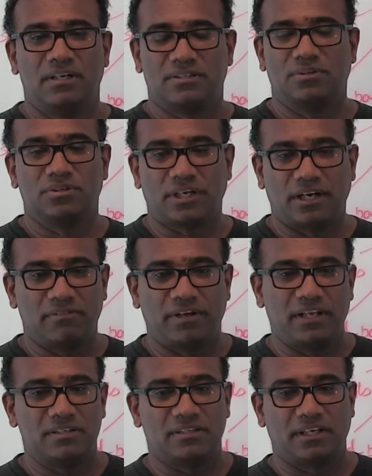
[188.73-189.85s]
So those kind of
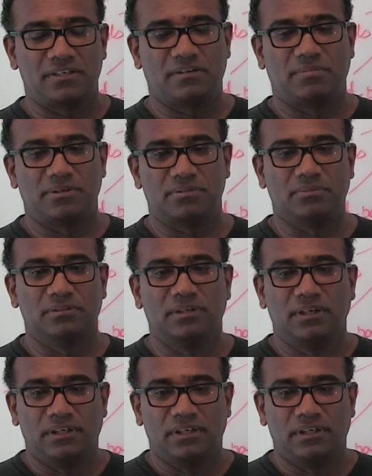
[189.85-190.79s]
various things are possible.